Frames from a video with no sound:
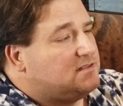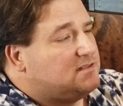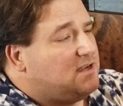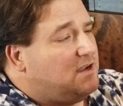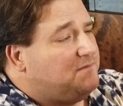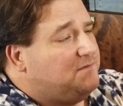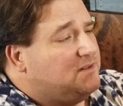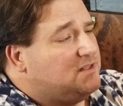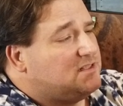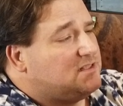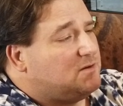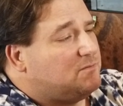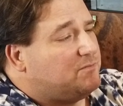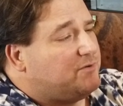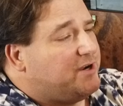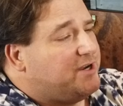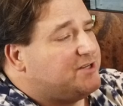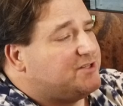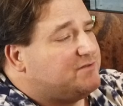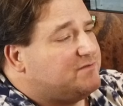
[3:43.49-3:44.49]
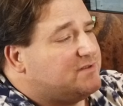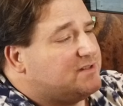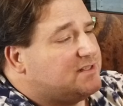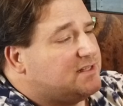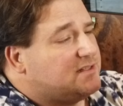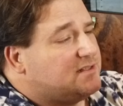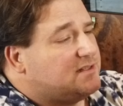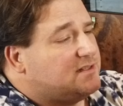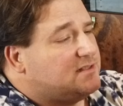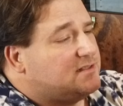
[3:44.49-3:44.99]
Toughness, abrasion
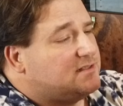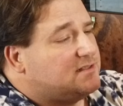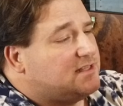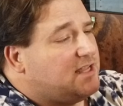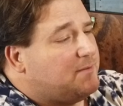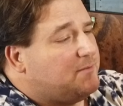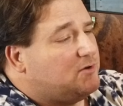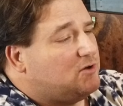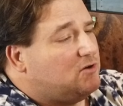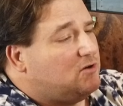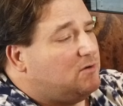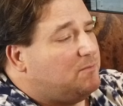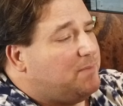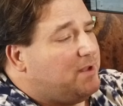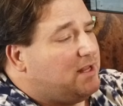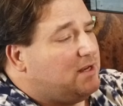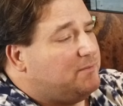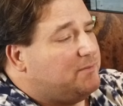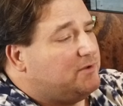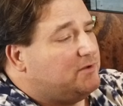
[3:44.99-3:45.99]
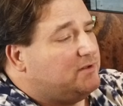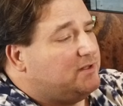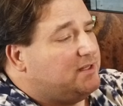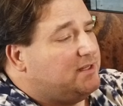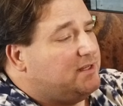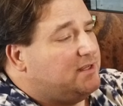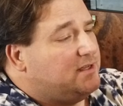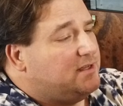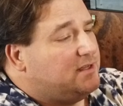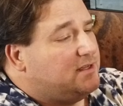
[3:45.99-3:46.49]
resistance, chemical
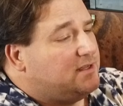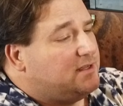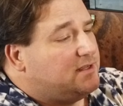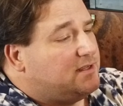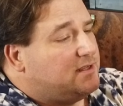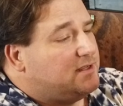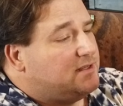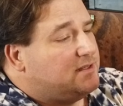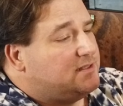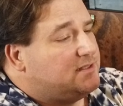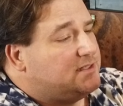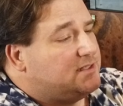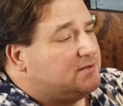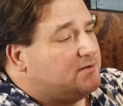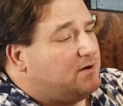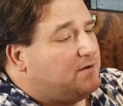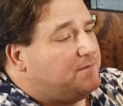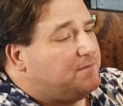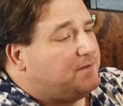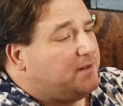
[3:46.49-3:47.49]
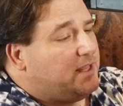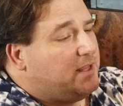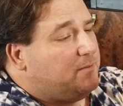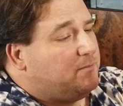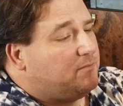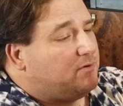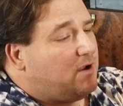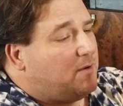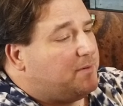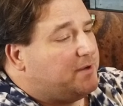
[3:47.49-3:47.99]
compatibility, zero
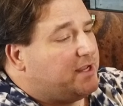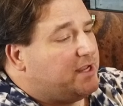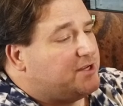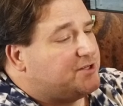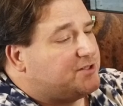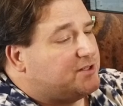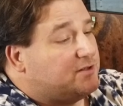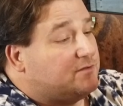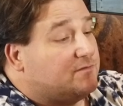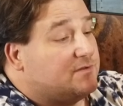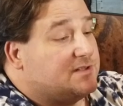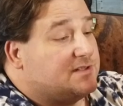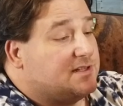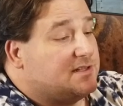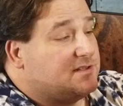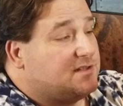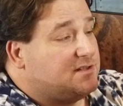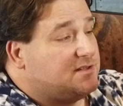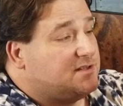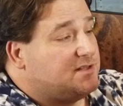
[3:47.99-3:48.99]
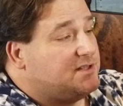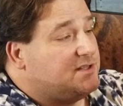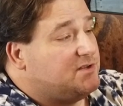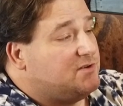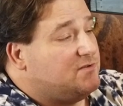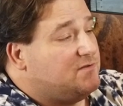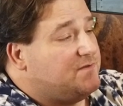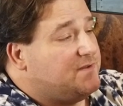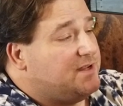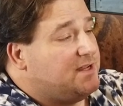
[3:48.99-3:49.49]
flame propagation, resistant to
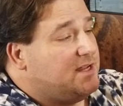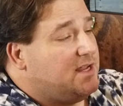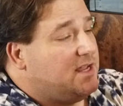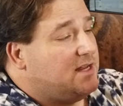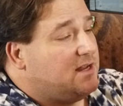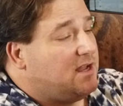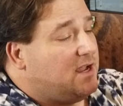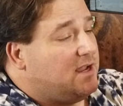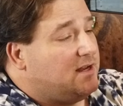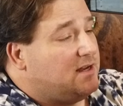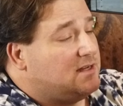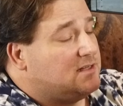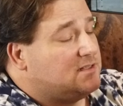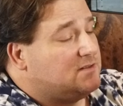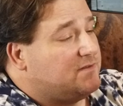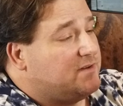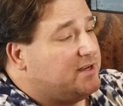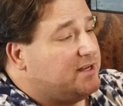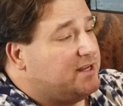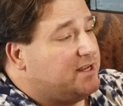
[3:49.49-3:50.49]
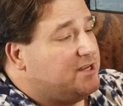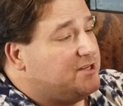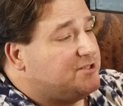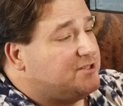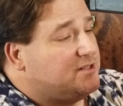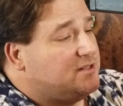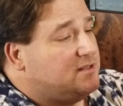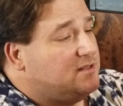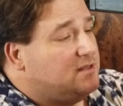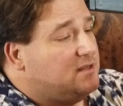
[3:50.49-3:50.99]
U V and ionizing
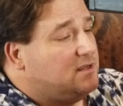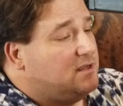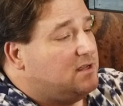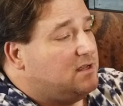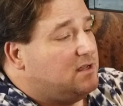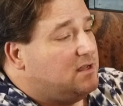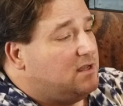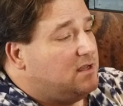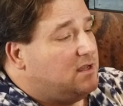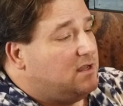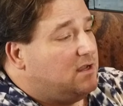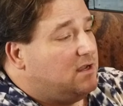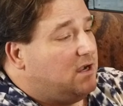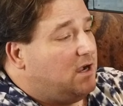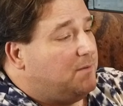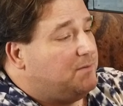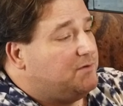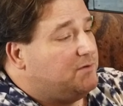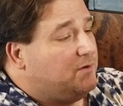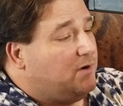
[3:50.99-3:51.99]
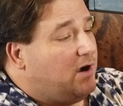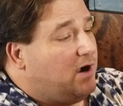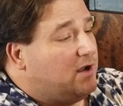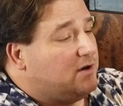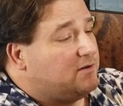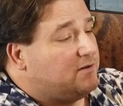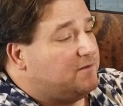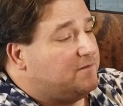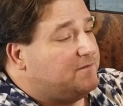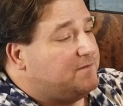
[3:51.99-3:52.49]
radiation, up to one
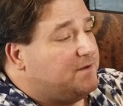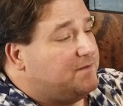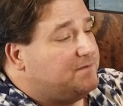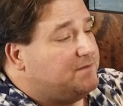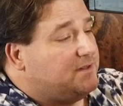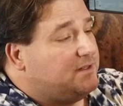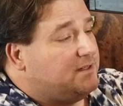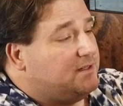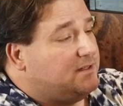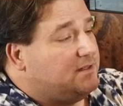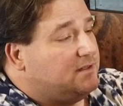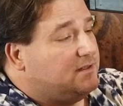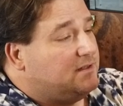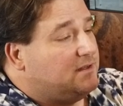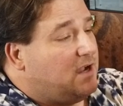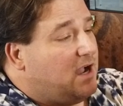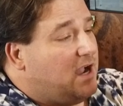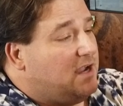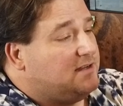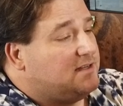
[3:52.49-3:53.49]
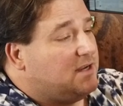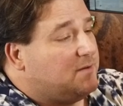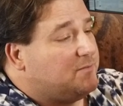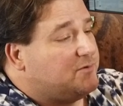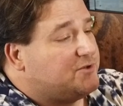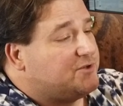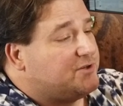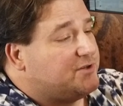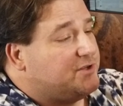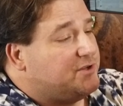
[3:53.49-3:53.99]
hundred fifty. High
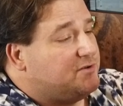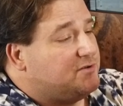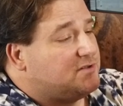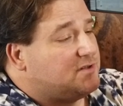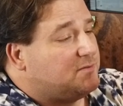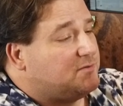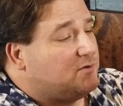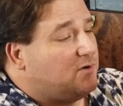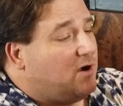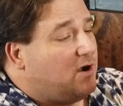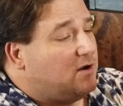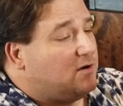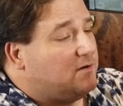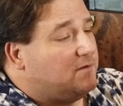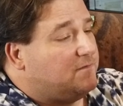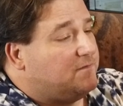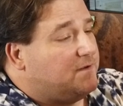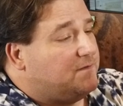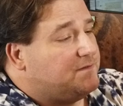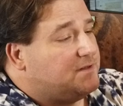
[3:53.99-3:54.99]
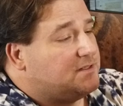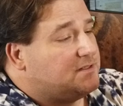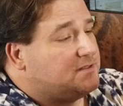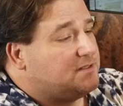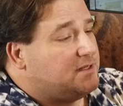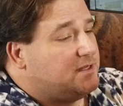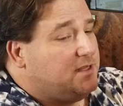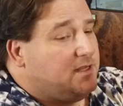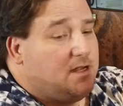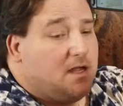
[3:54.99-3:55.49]
temperature use up to one hundred fifty
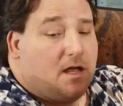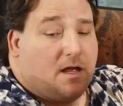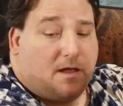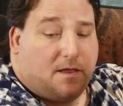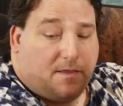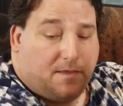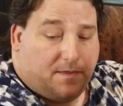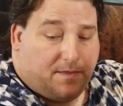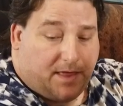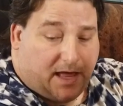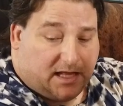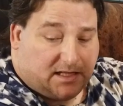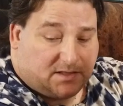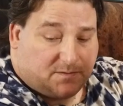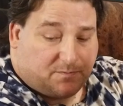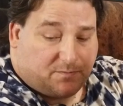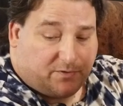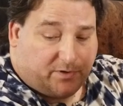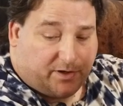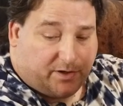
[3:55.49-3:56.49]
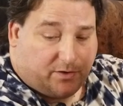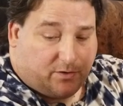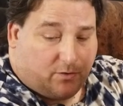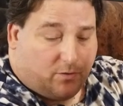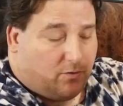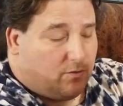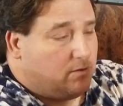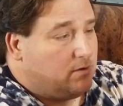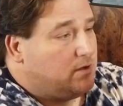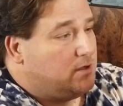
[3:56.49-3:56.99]
C. That's pretty
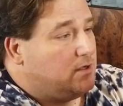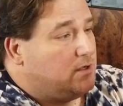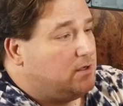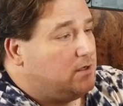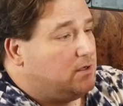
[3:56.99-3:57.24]
cool.